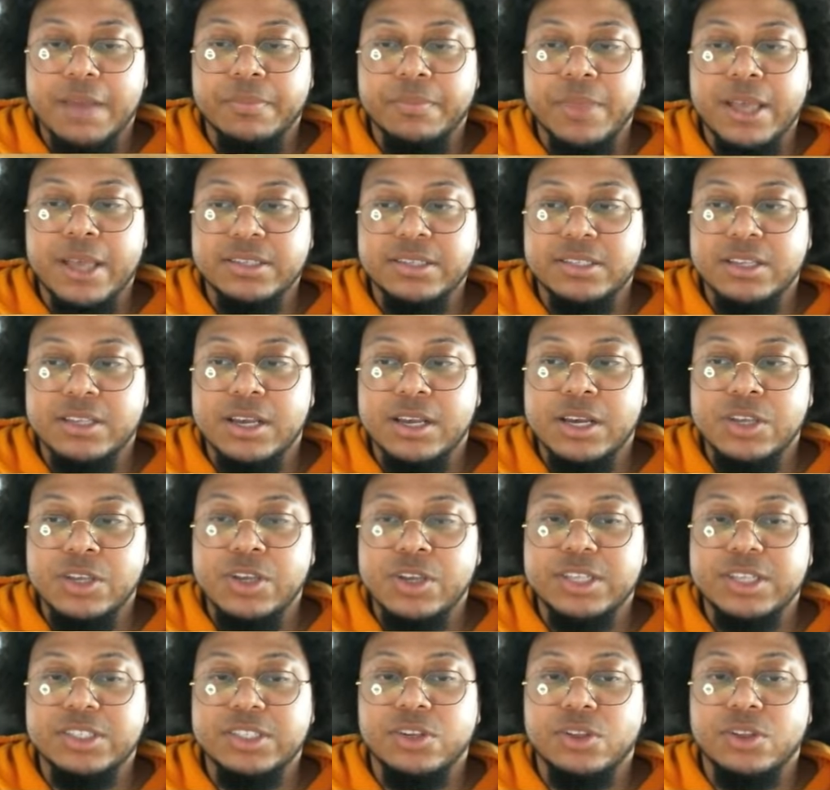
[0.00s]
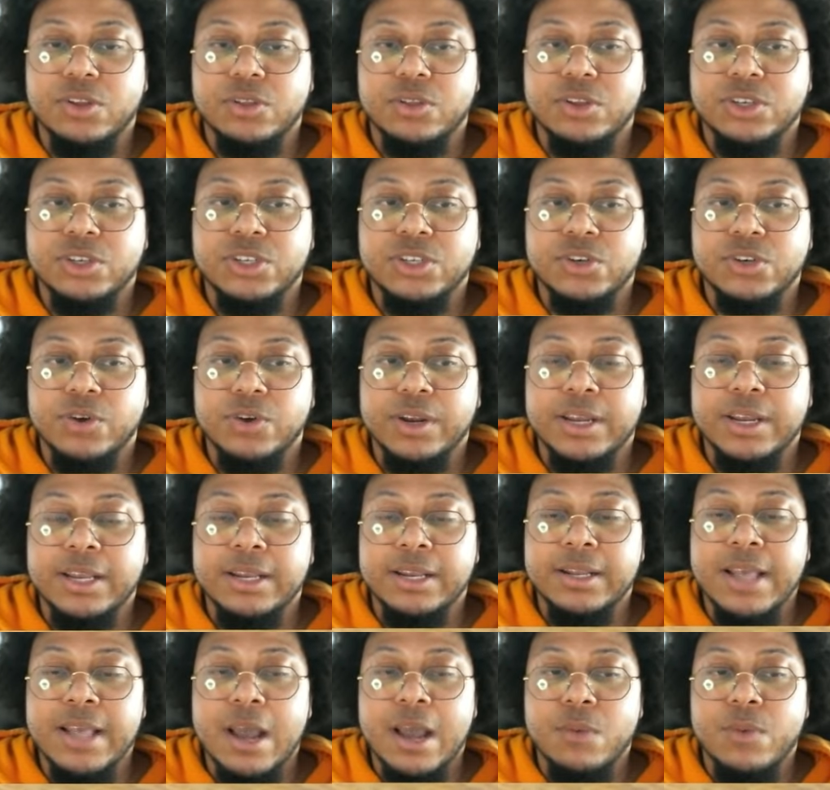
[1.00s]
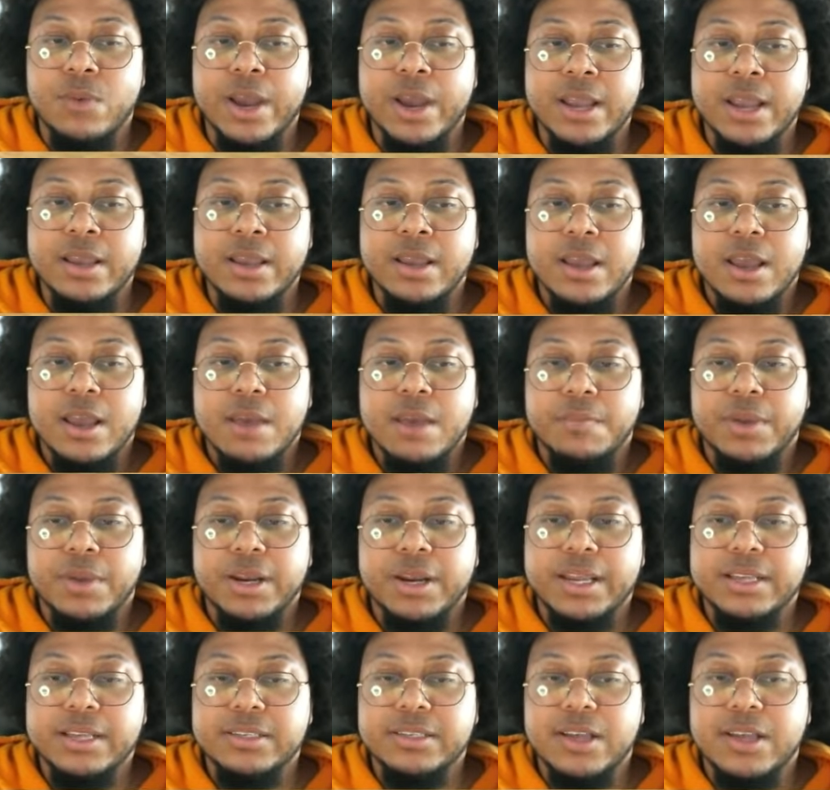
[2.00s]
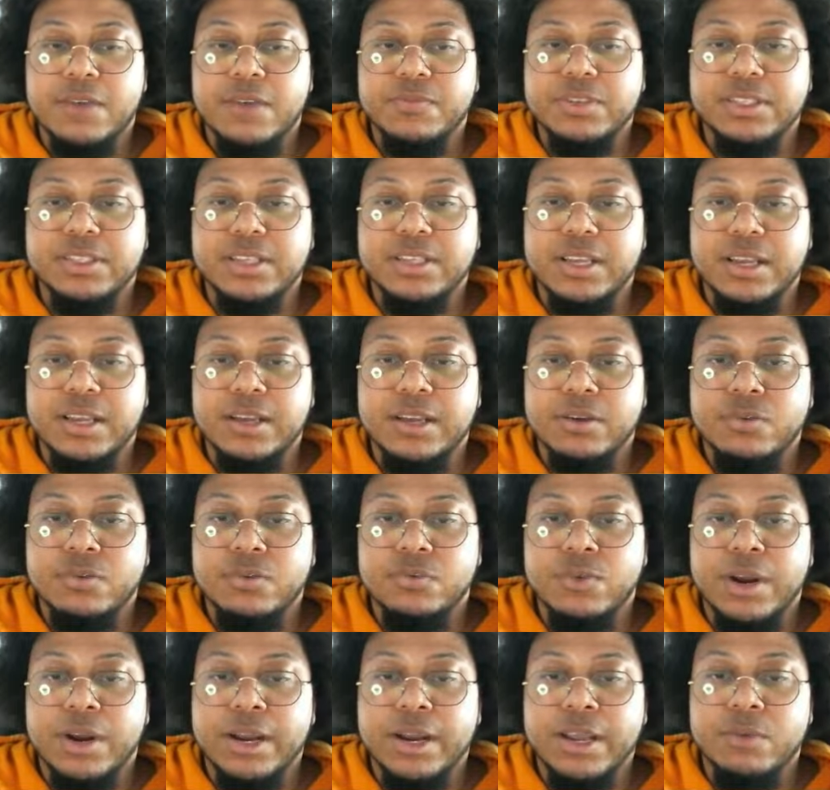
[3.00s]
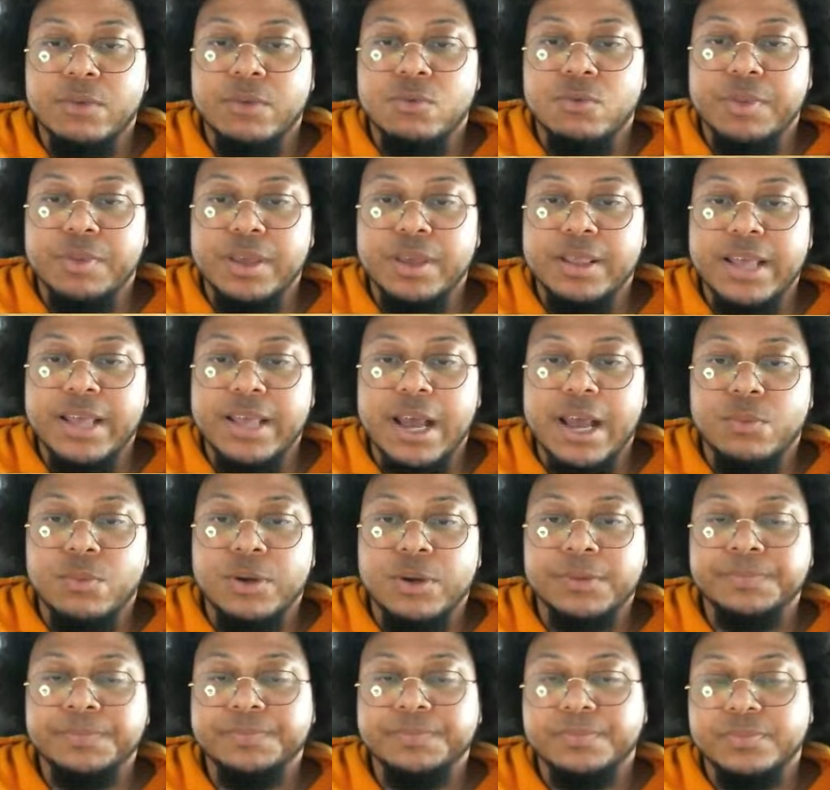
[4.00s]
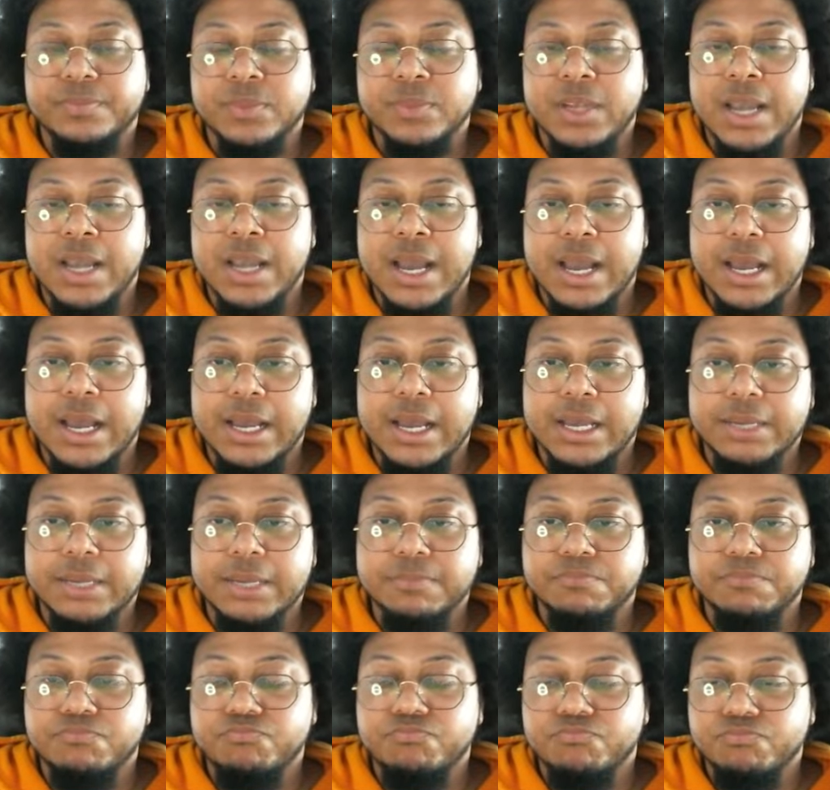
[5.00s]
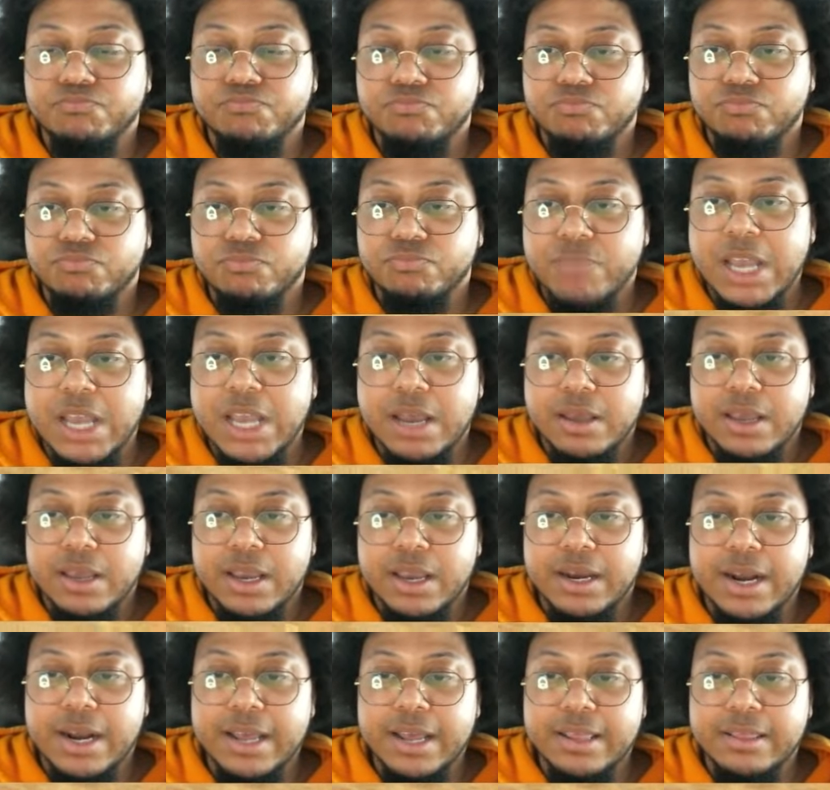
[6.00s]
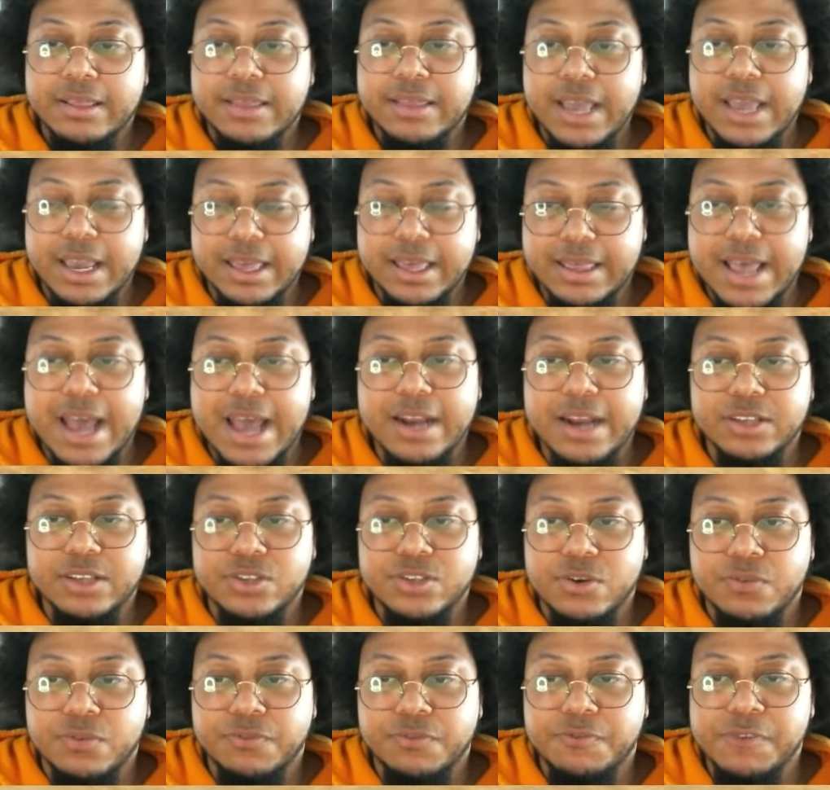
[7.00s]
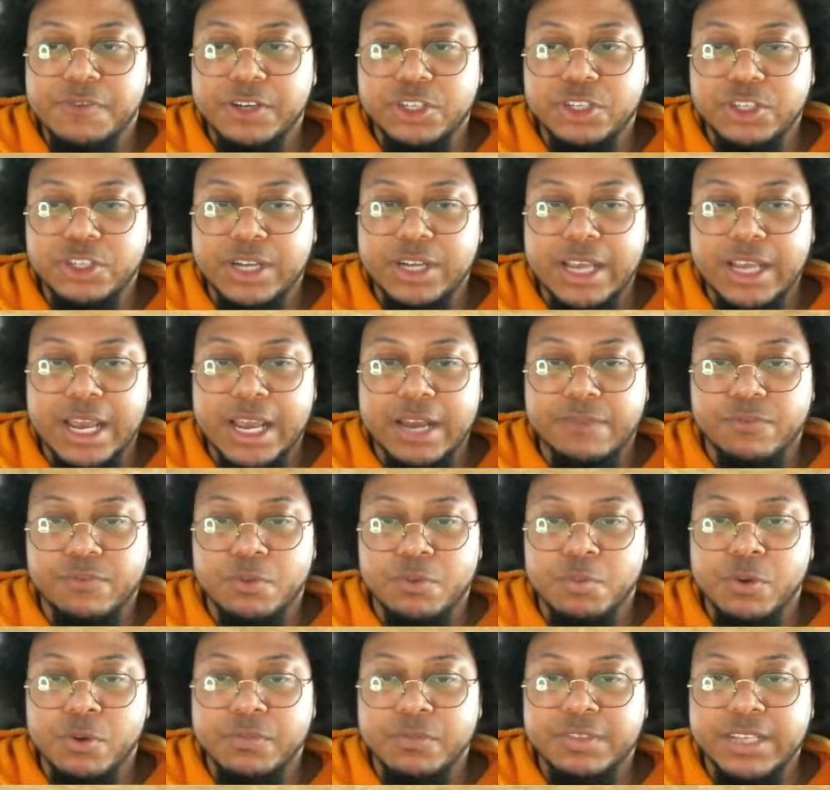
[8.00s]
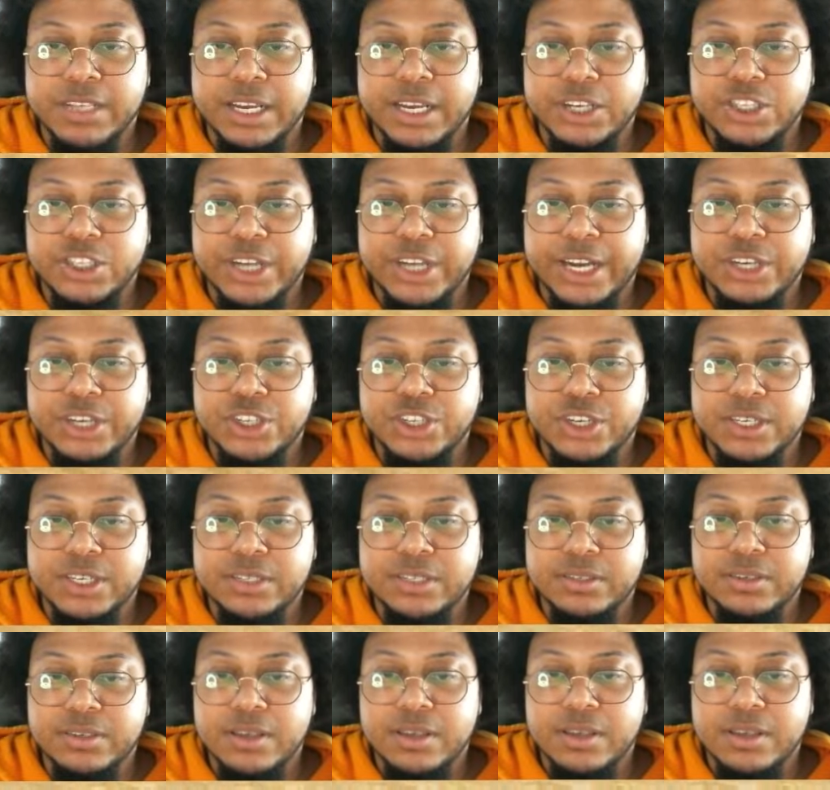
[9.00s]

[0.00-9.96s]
That's you can still throw the Shuriken that way, but his obviously running will be that one. Yeah, and I think that is officially it for moveset changes.